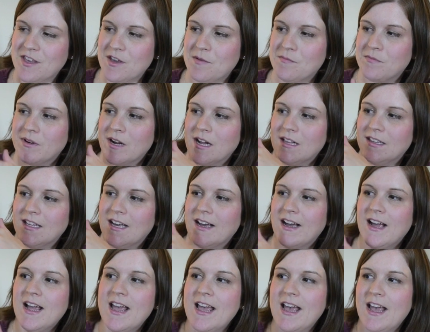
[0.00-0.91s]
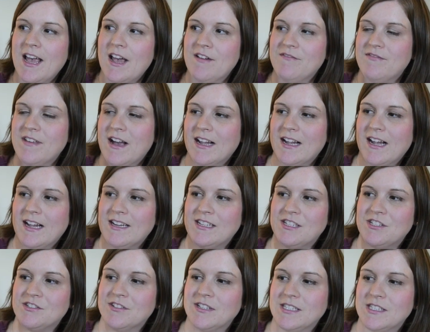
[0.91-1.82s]
the umbrella, if that
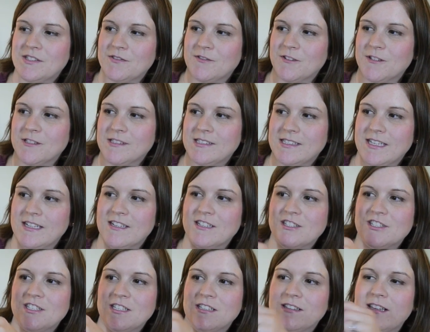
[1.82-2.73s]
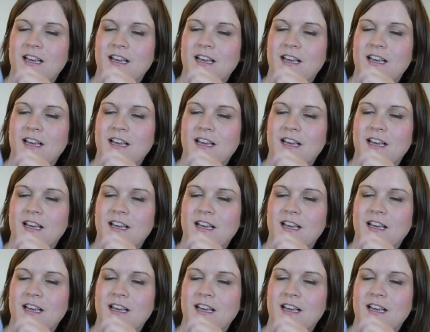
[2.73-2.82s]
kind of transfers there. She